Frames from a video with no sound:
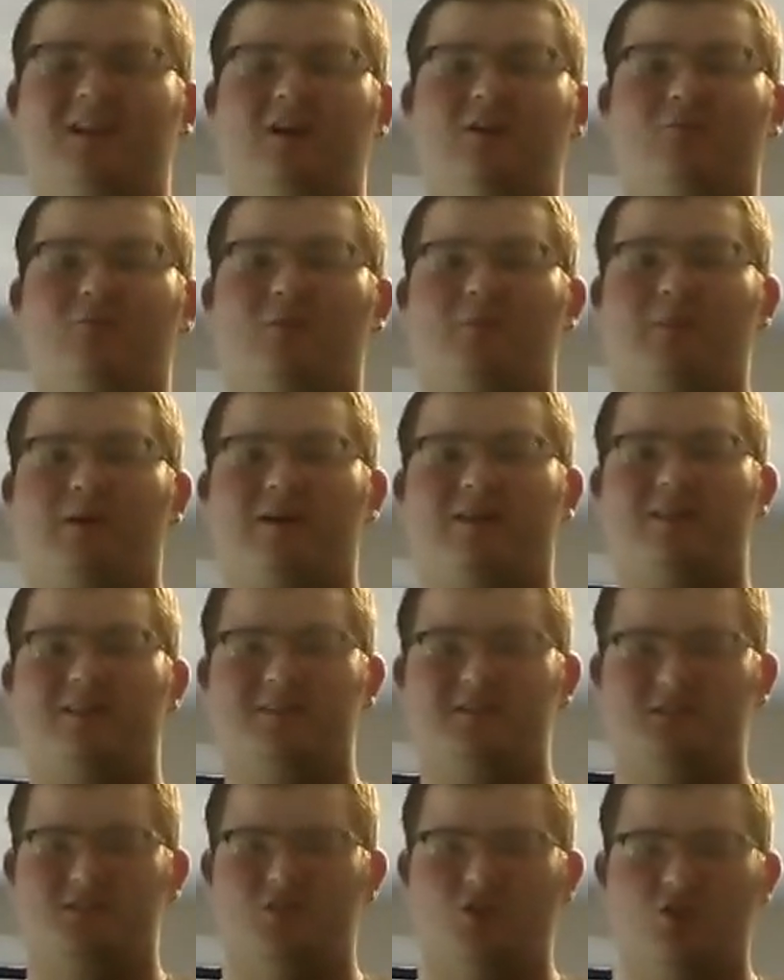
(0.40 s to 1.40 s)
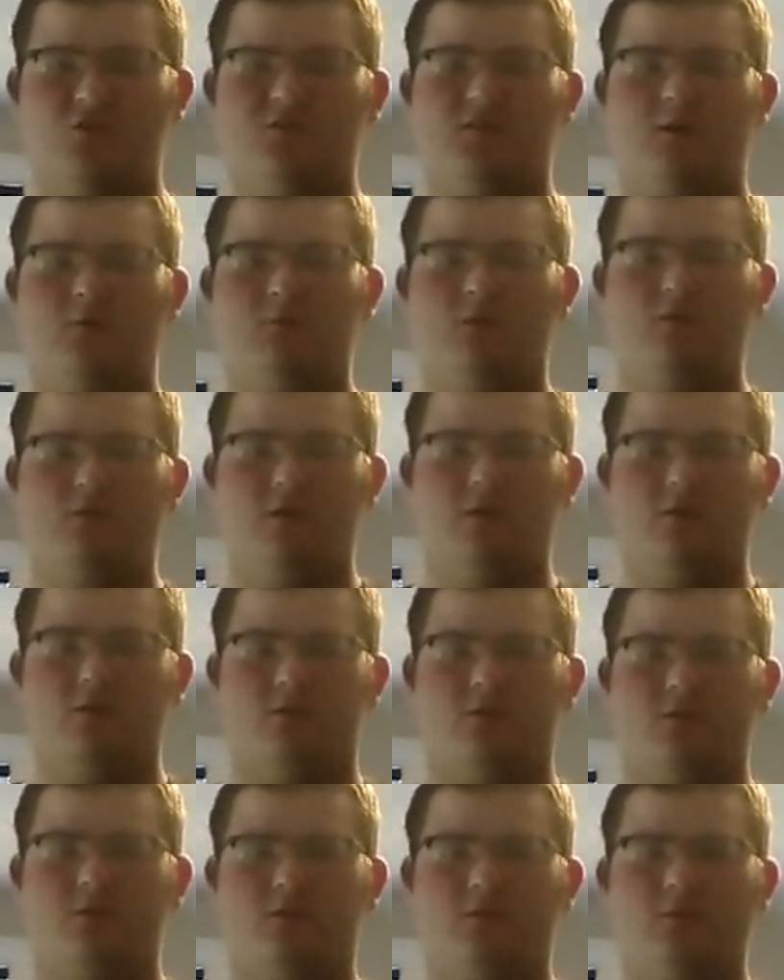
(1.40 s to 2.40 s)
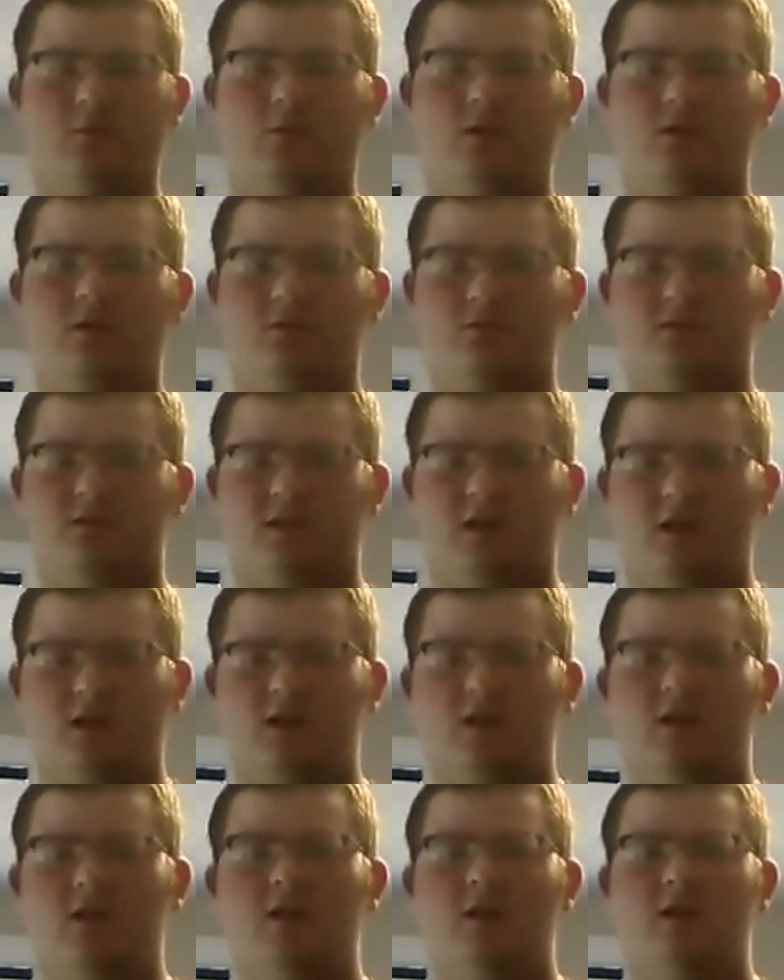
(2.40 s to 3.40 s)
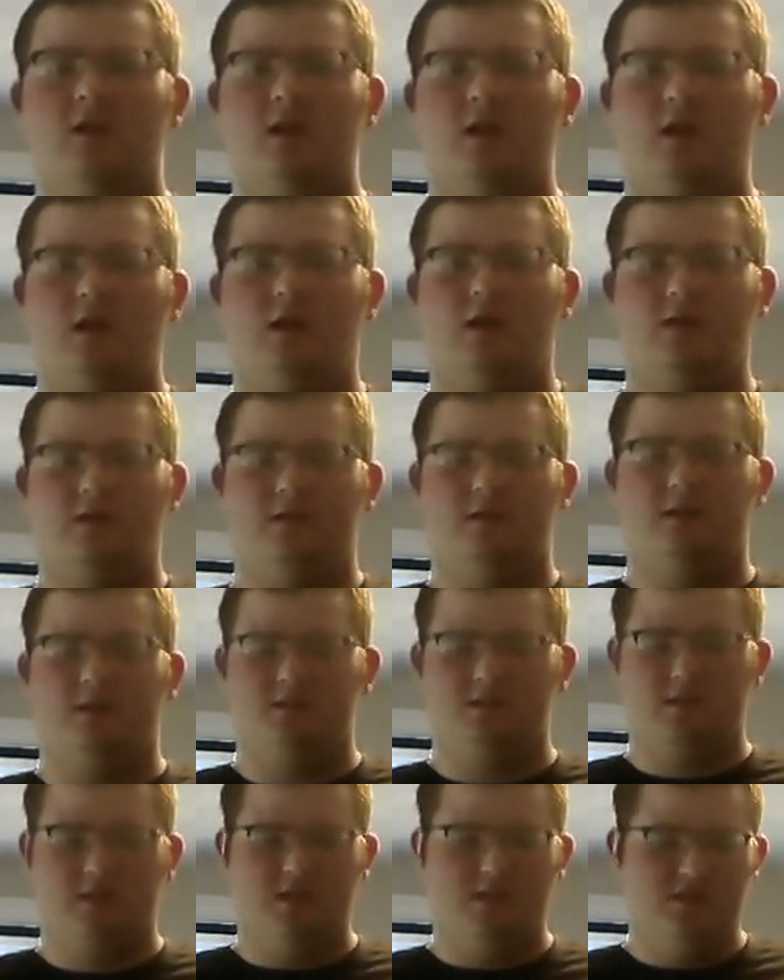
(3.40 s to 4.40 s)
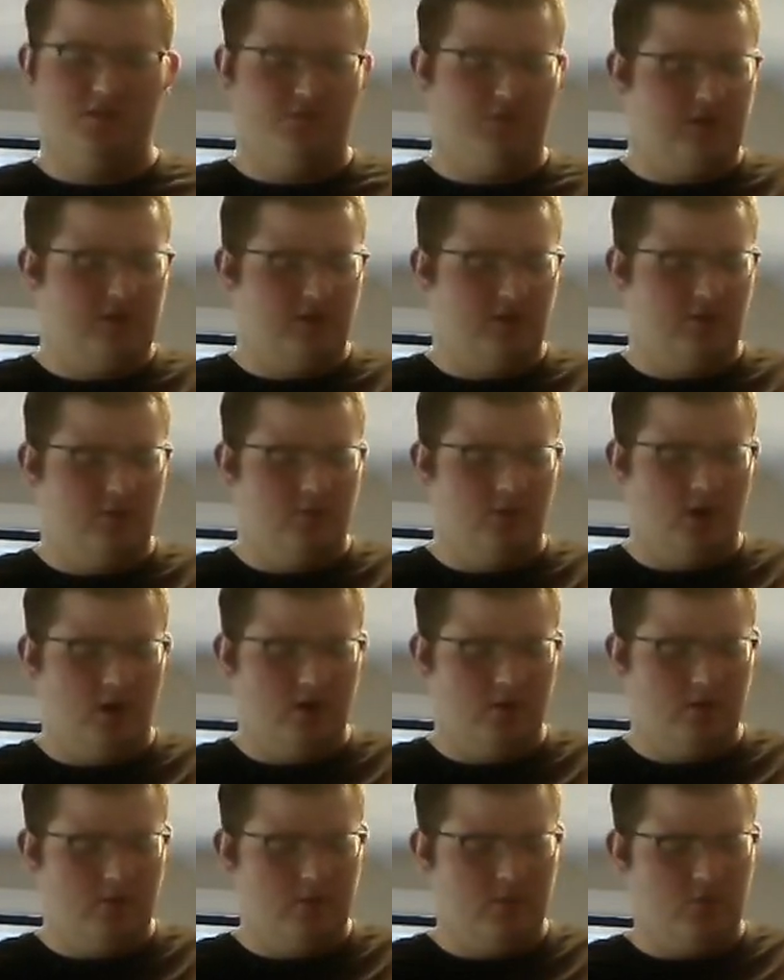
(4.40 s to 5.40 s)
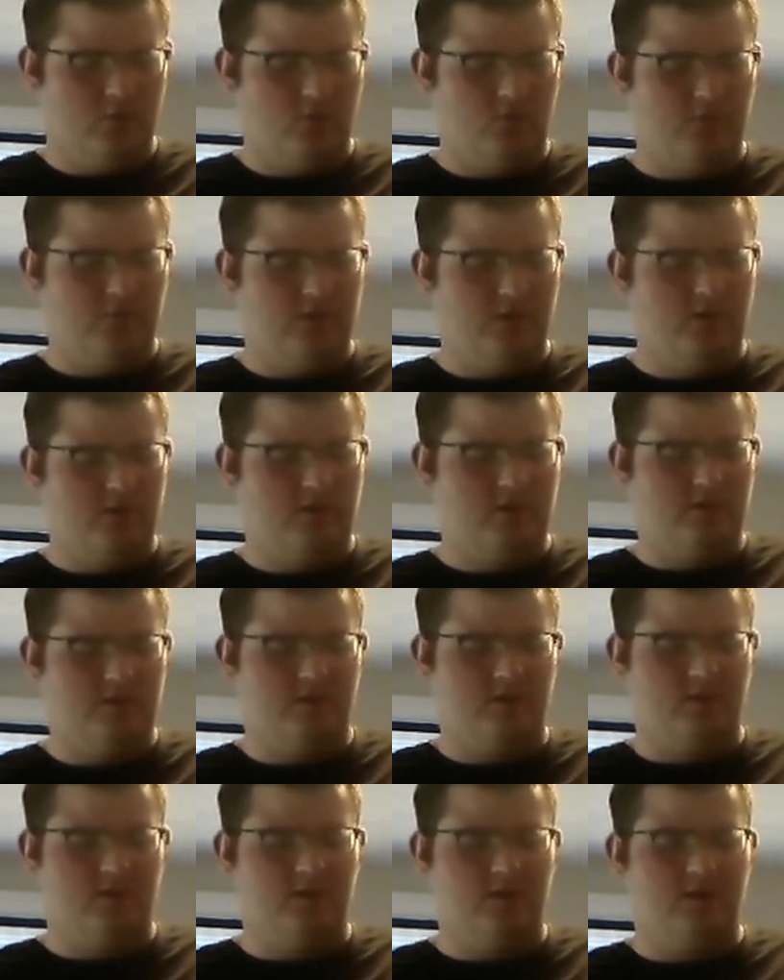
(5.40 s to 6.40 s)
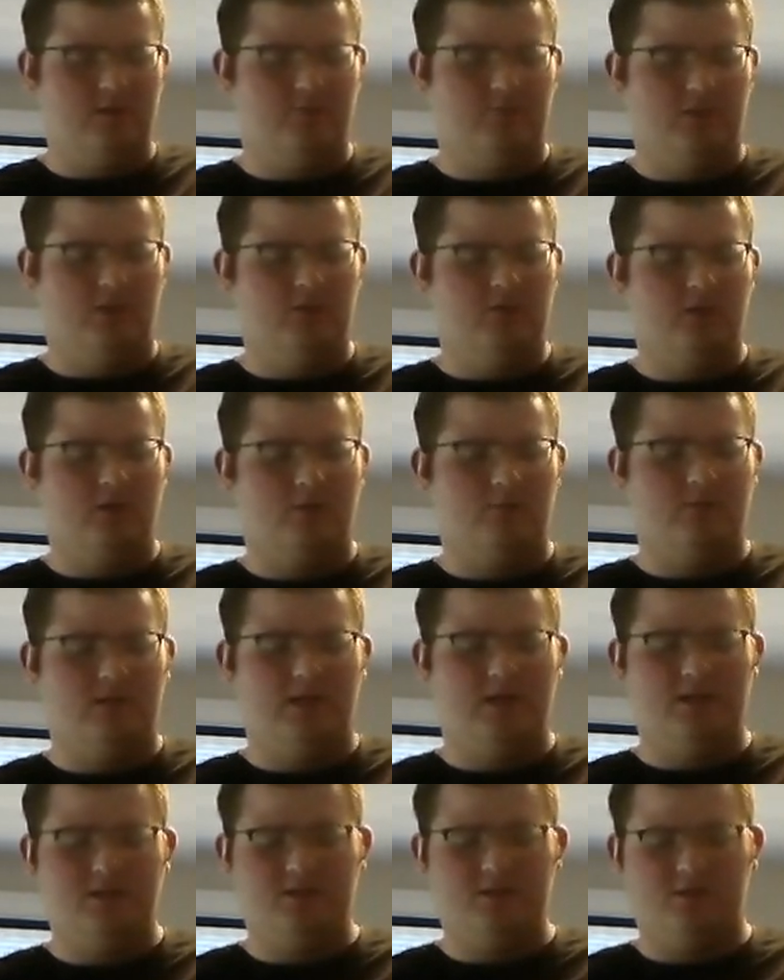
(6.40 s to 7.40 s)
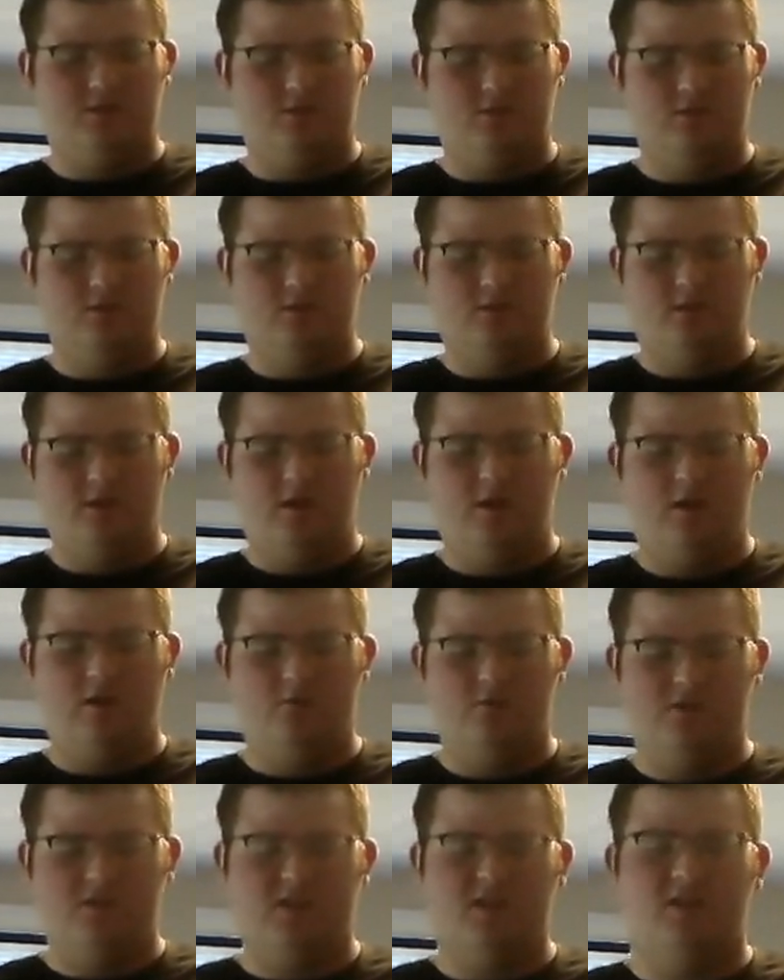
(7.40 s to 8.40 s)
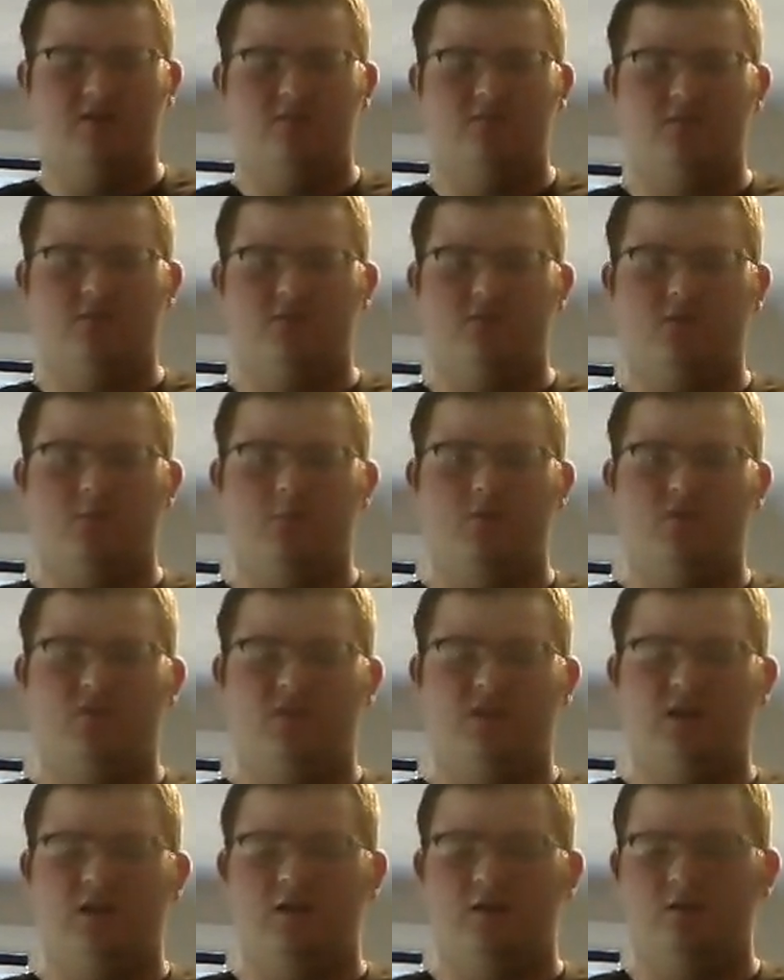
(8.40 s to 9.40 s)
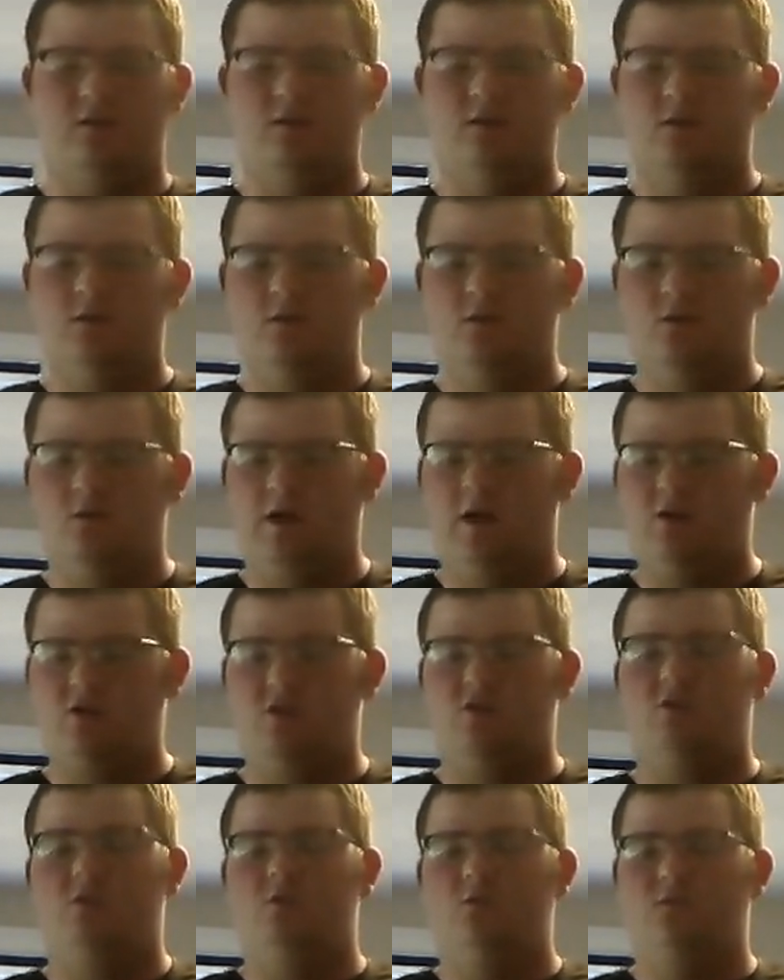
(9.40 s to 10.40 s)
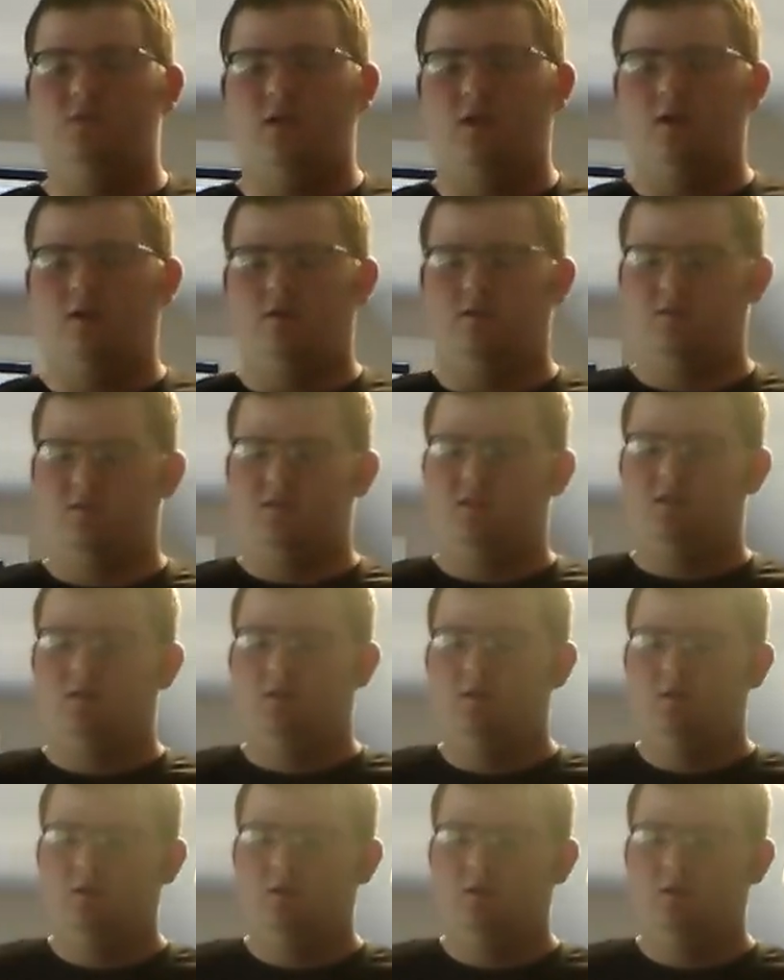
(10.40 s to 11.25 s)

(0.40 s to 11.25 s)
Hello everybody, this is Nerf Gun Reviewer 331 here today, and today's video I'm going to be reviewing the BlowDart blaster that I was sent from a fan, actually two fans,